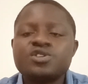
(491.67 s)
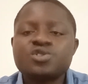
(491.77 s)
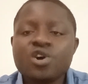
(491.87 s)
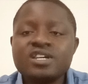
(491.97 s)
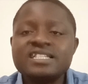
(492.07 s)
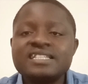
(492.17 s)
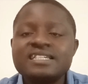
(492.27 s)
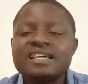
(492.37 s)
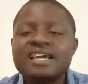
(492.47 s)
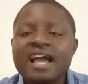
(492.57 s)
showing
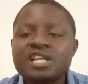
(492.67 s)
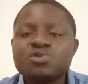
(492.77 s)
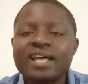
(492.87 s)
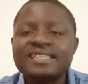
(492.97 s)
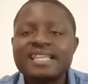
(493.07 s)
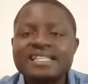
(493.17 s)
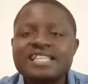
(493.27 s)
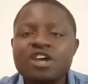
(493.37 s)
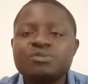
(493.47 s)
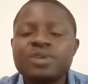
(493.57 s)
the actual date
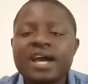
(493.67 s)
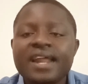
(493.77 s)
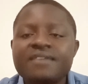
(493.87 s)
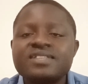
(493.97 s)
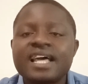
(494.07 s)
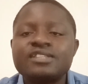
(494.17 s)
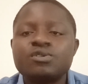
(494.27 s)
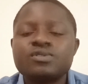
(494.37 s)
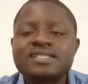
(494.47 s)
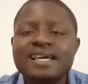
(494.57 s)
that you'll be arriving at
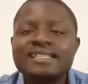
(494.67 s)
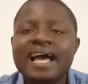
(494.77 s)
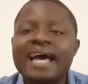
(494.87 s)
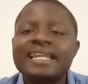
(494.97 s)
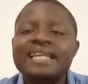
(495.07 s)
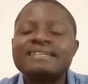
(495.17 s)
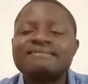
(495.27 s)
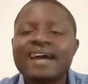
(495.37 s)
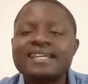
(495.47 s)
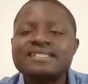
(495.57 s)
the hotel and at the
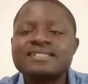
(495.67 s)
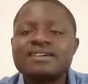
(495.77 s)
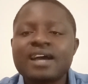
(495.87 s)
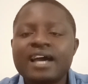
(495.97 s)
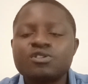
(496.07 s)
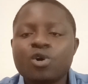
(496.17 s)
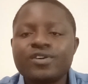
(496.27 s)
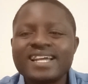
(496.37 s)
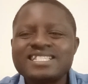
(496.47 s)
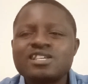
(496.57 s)
right and
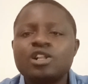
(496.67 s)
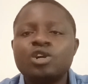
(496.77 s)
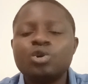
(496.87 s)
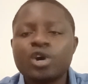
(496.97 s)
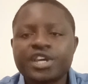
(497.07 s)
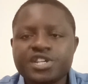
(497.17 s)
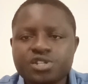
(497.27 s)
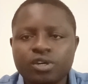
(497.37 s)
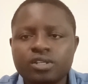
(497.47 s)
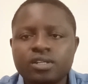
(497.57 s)
correct
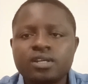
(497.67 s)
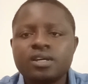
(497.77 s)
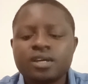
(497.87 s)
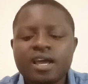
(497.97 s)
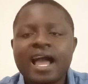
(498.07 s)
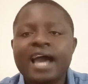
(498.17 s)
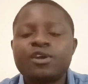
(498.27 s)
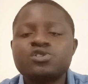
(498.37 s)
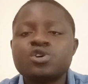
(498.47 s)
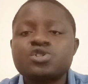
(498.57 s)
location,
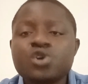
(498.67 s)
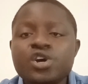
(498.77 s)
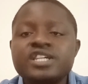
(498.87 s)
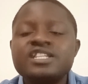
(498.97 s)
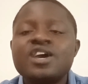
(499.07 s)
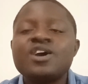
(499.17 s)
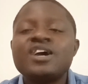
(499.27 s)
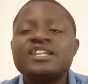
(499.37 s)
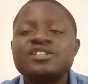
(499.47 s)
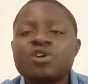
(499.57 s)
and also showing
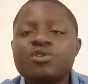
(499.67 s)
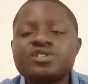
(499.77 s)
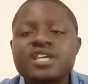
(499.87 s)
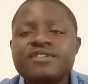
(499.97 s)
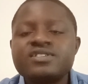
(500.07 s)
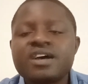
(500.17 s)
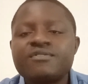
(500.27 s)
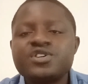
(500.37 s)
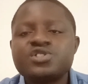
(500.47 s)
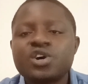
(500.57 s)
the hotel
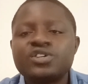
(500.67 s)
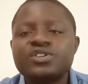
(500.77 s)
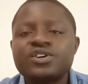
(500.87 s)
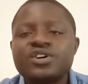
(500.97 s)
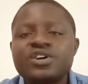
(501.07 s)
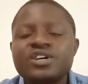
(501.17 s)
reservation